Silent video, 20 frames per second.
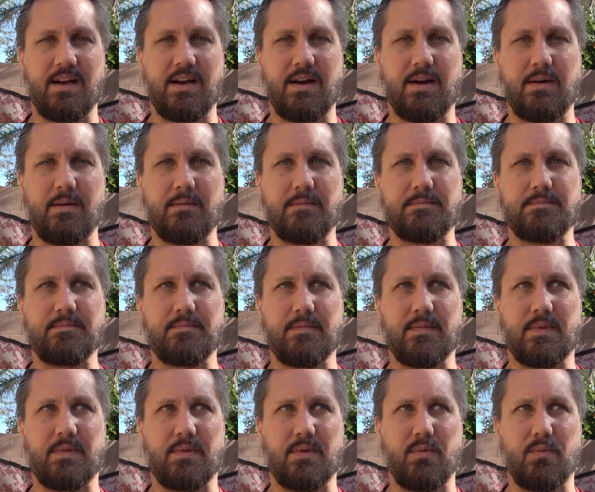
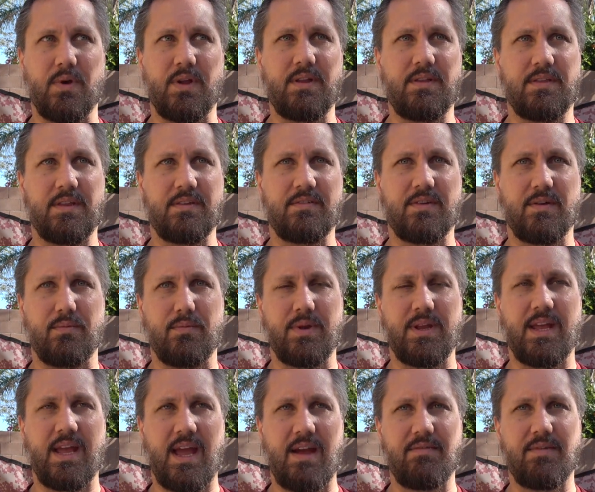One of the things that
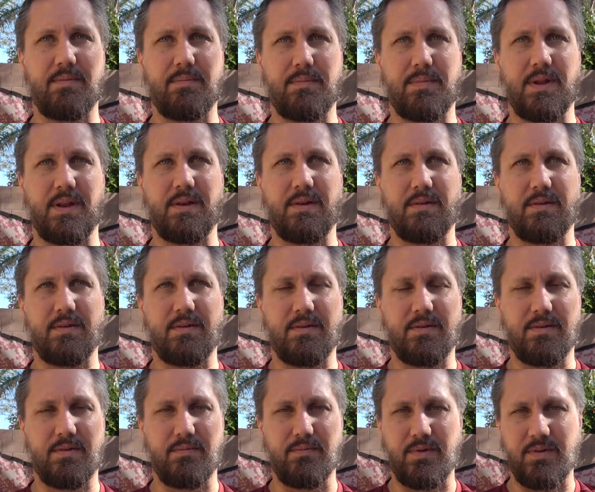we haven't
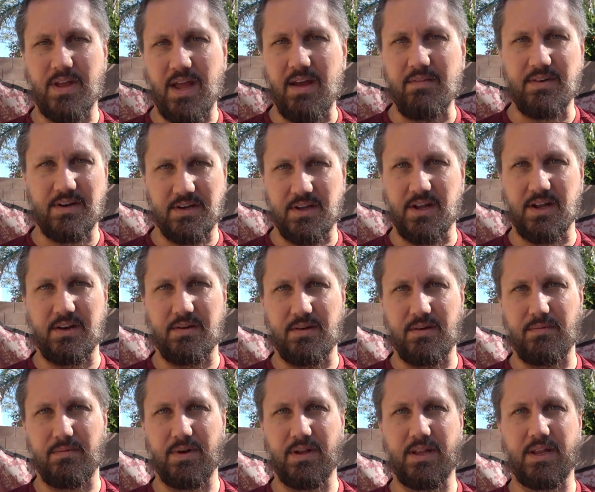done
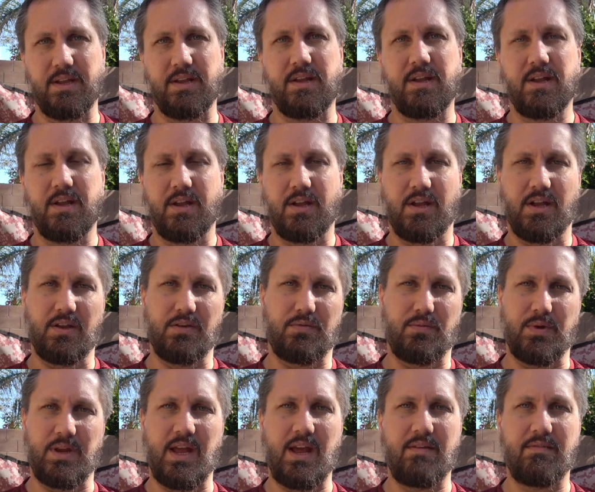really is
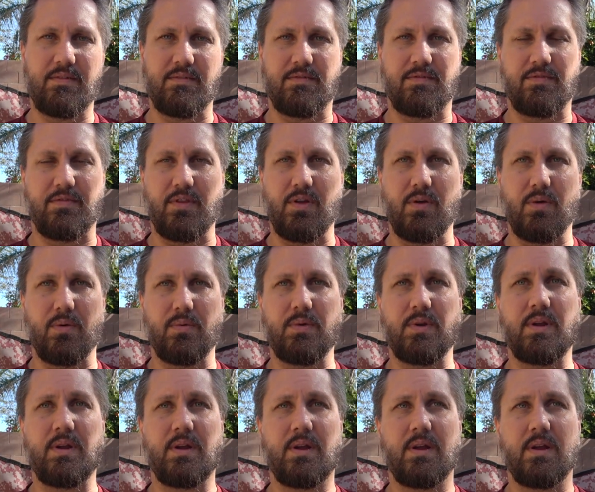we haven't flown
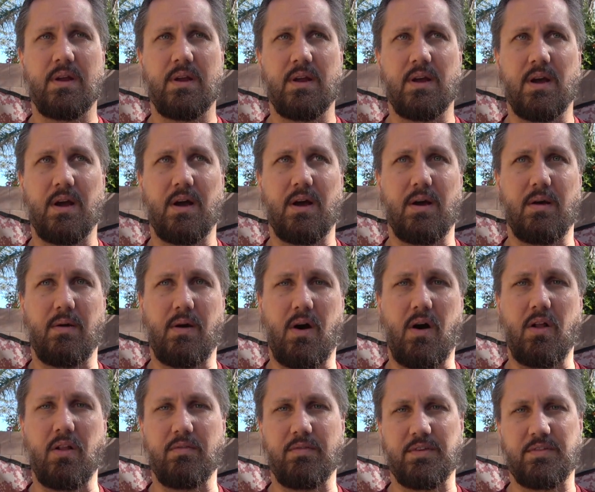
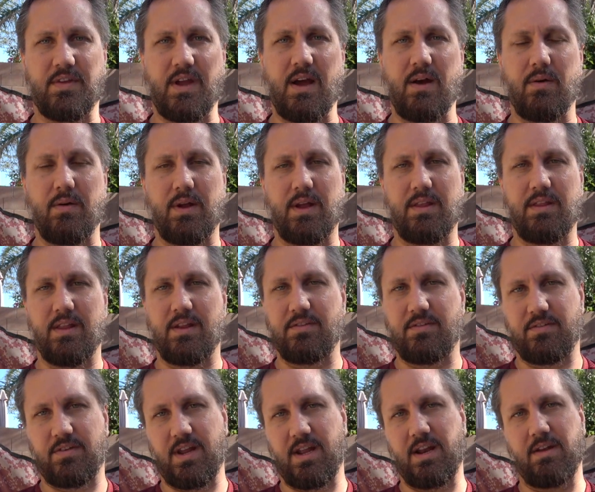all of us out and then
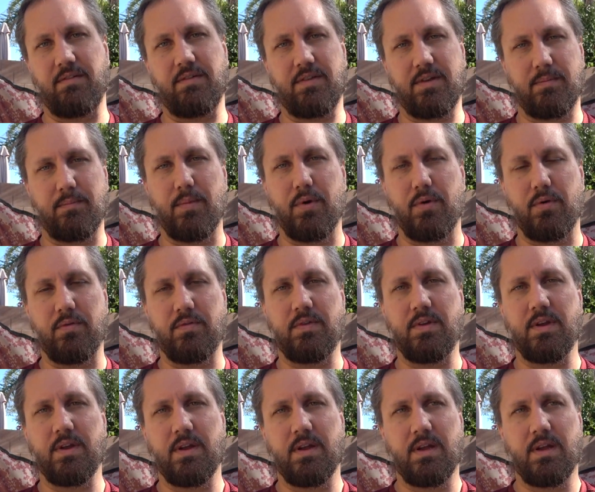just had everything moved.